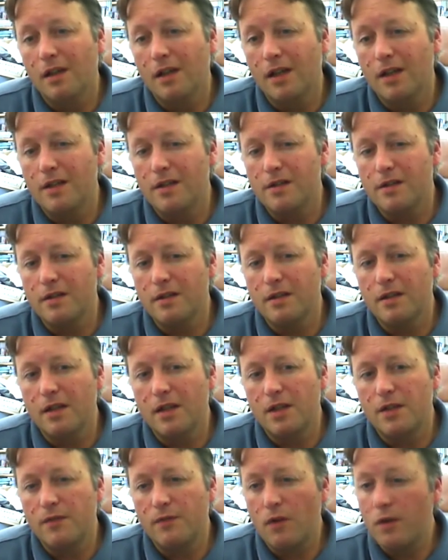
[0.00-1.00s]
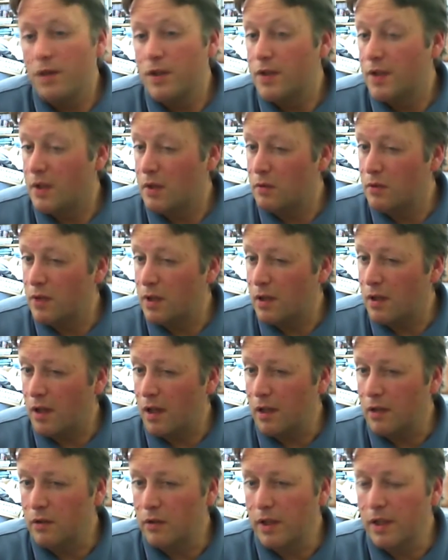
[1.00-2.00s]
and it's a very
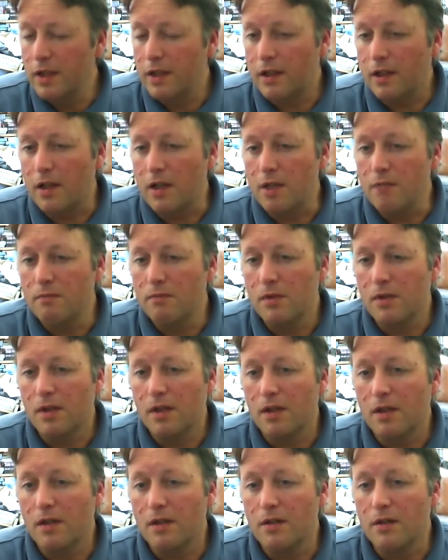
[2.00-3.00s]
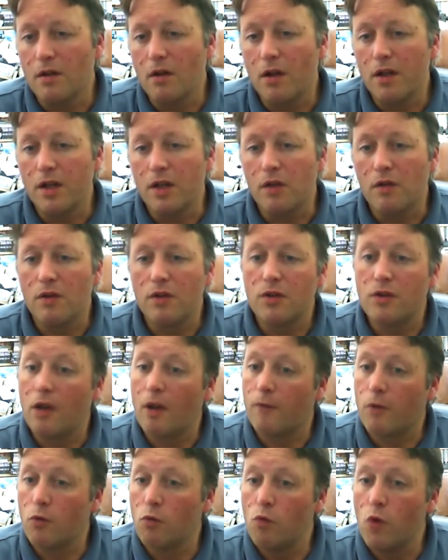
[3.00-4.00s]
Zelda-like looking game. The idea is
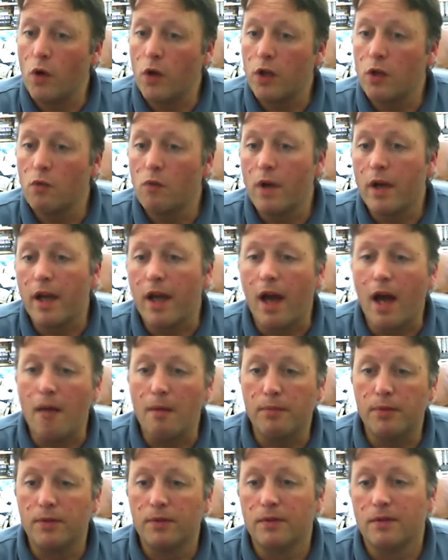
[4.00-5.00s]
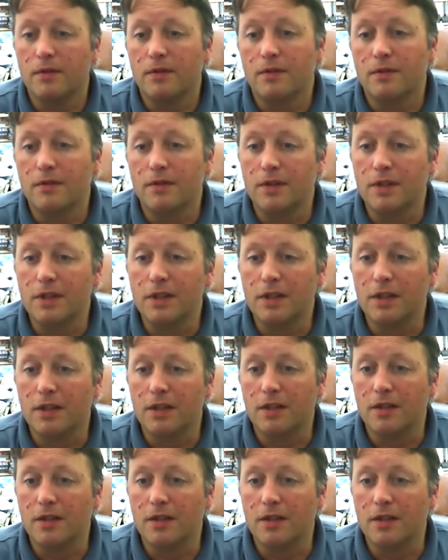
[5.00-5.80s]
you have to work your way up the